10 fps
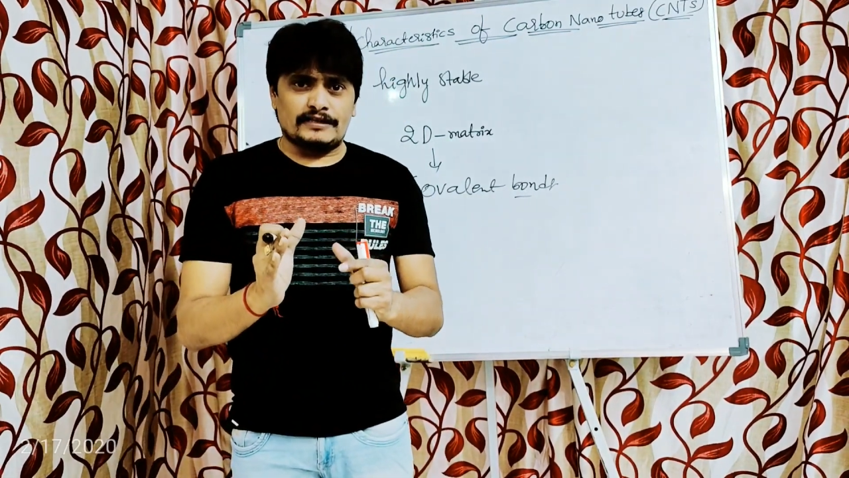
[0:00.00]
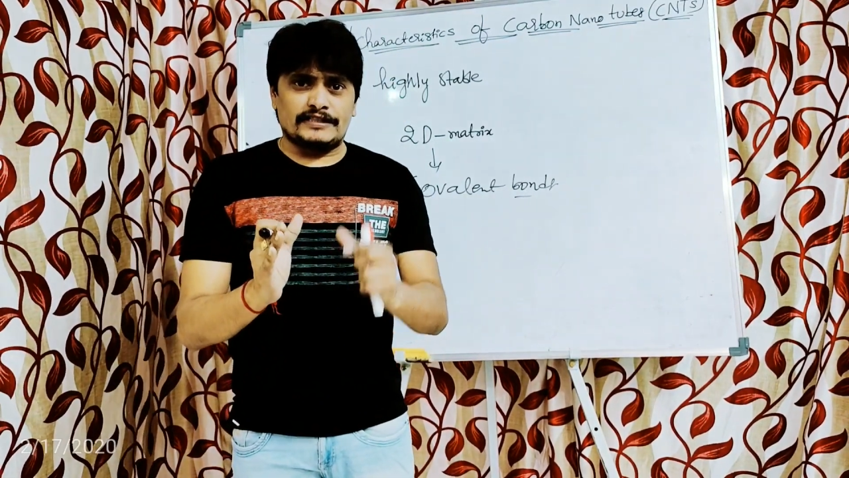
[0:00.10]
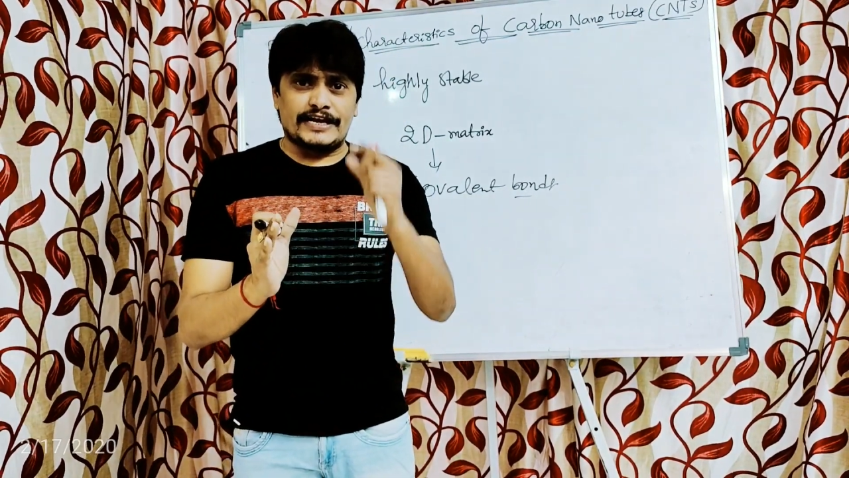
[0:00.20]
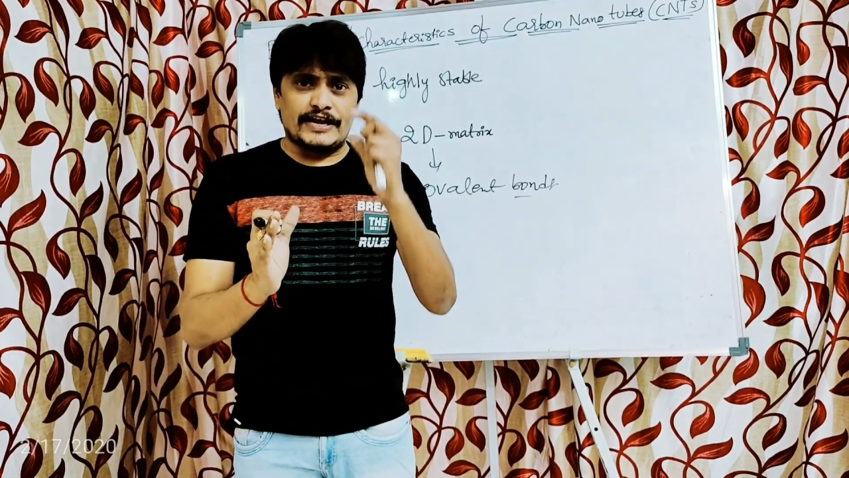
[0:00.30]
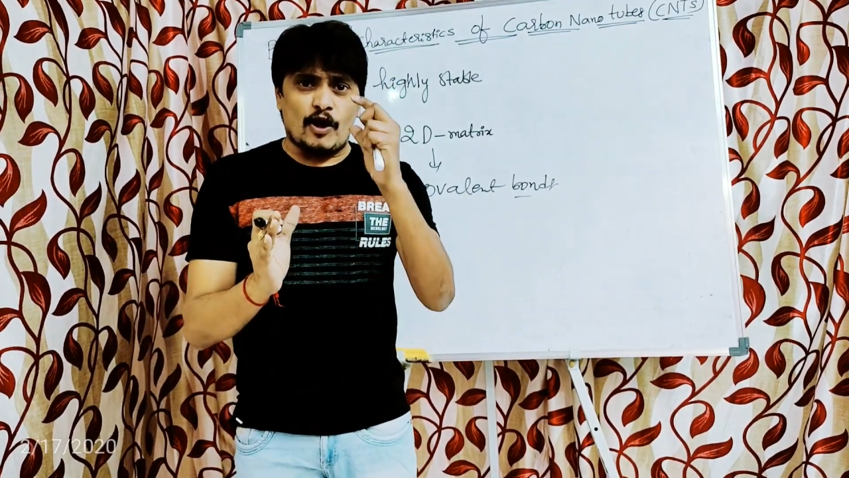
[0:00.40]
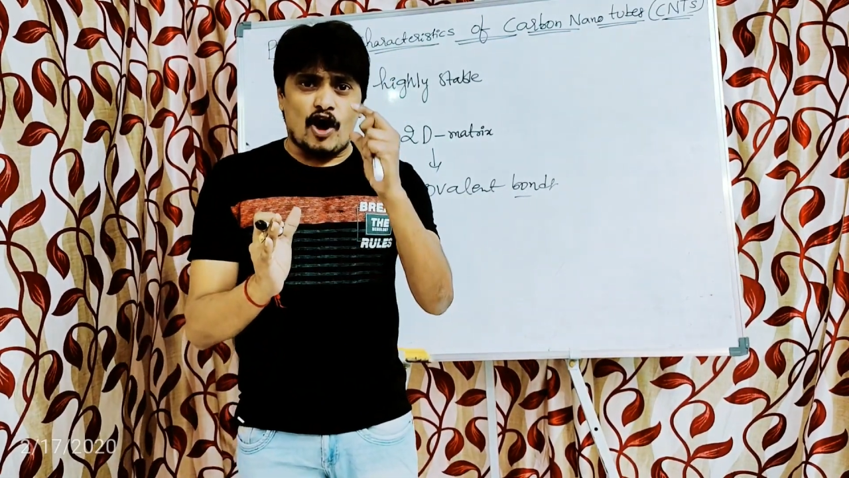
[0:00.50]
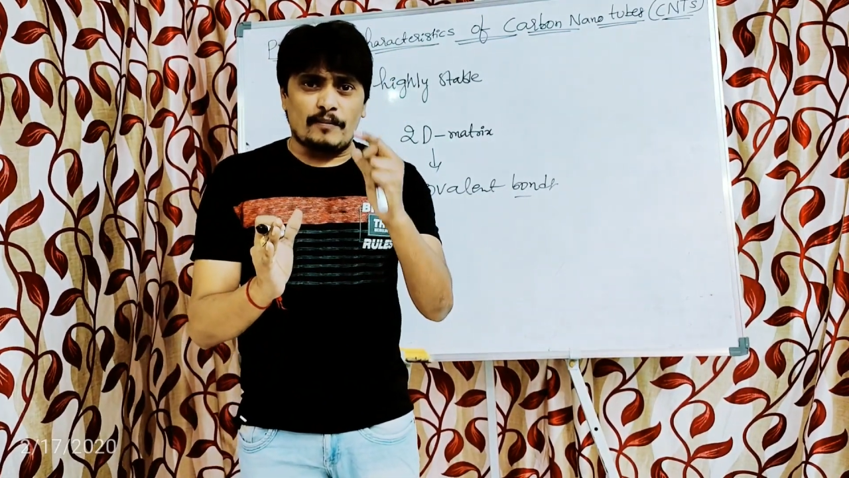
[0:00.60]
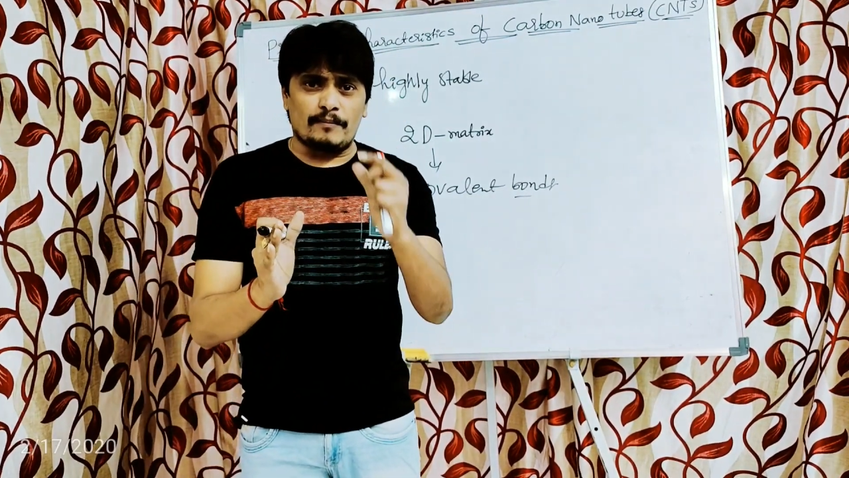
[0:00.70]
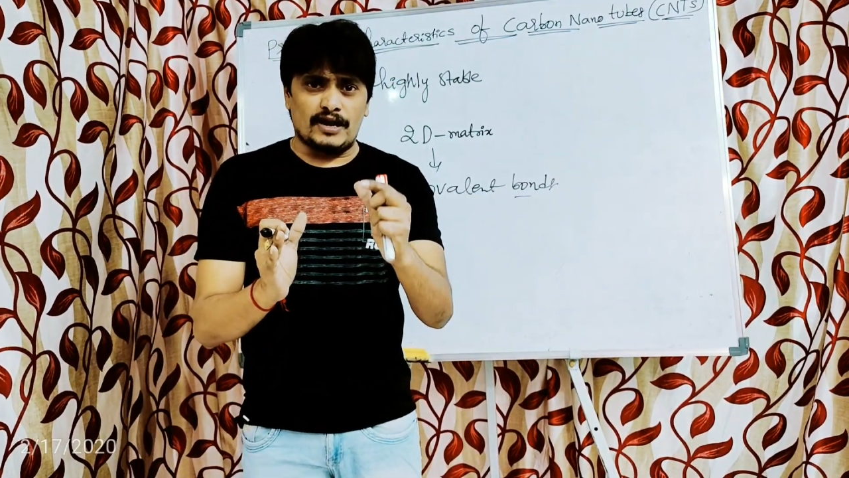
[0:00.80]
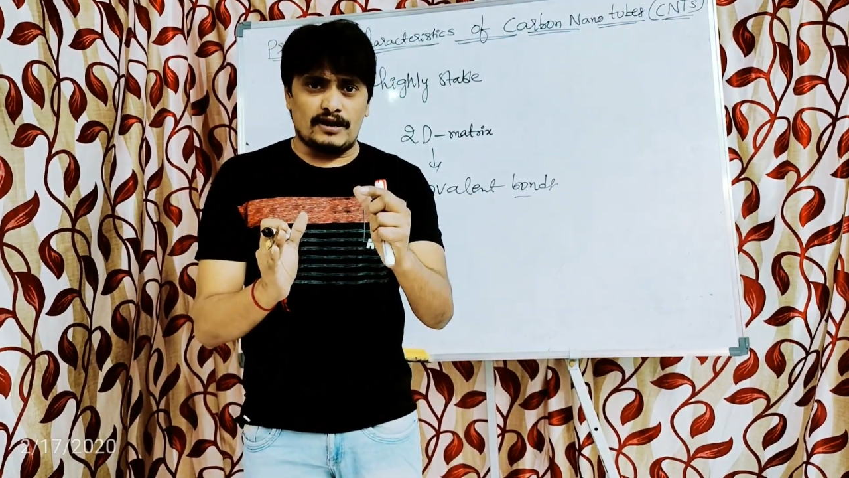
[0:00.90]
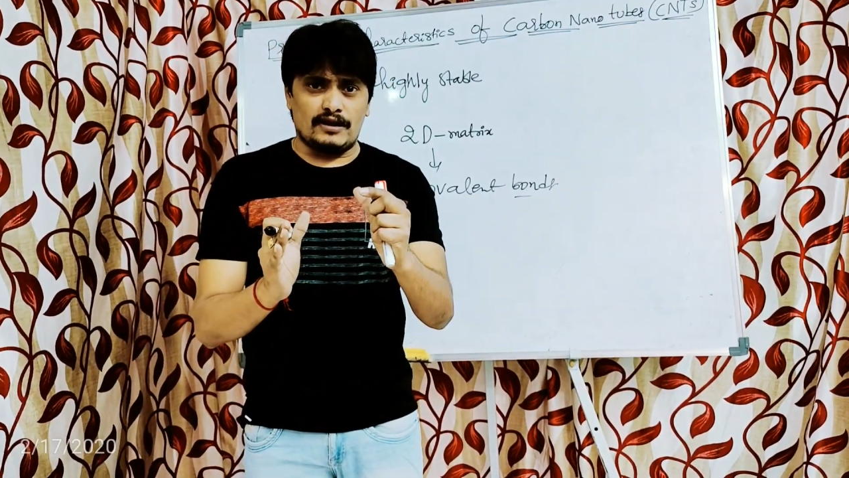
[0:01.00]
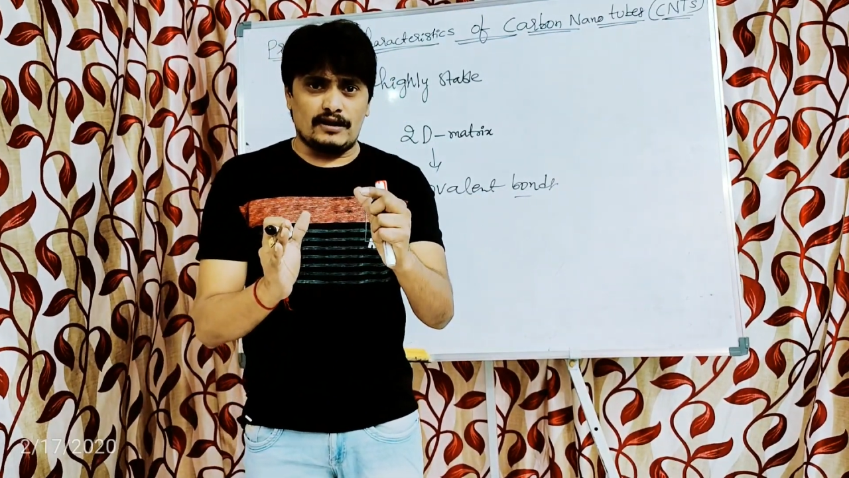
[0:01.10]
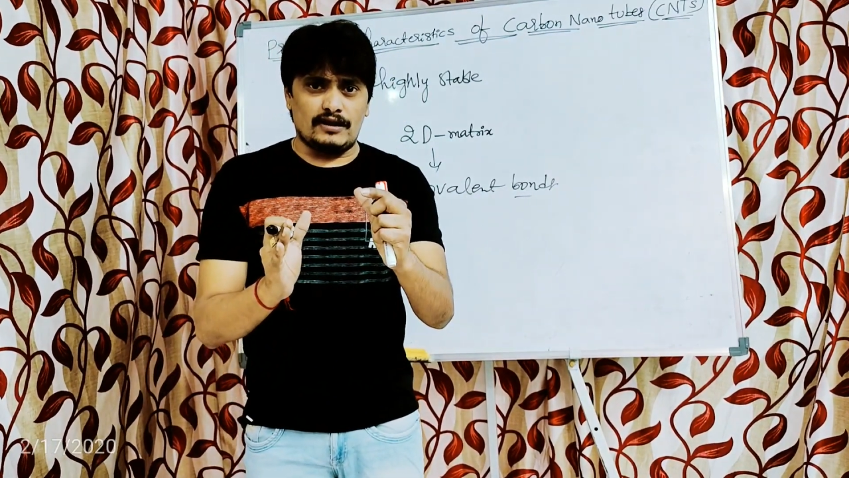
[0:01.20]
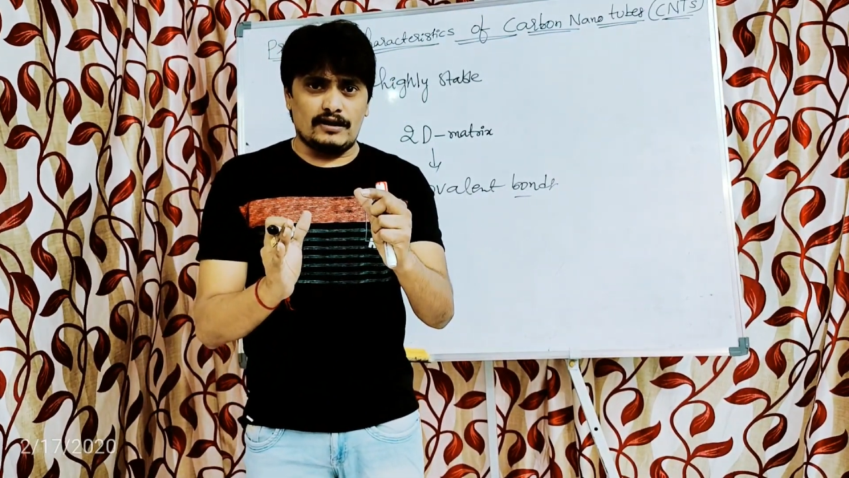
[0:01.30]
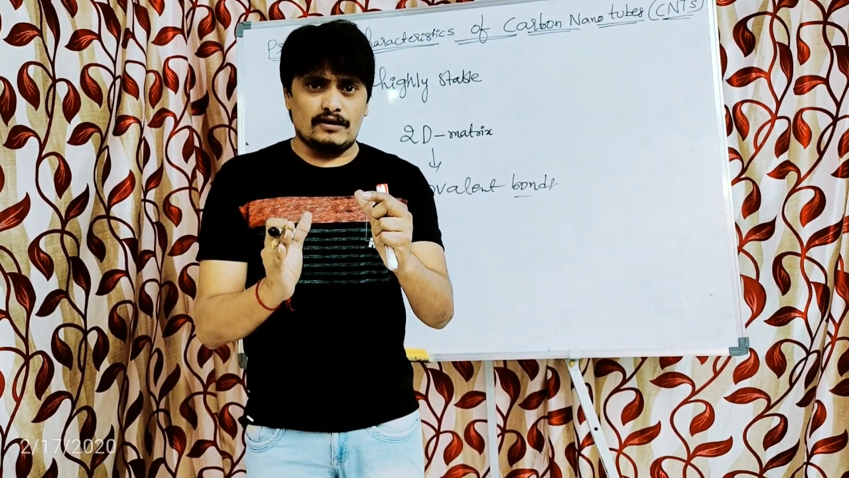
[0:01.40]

the normal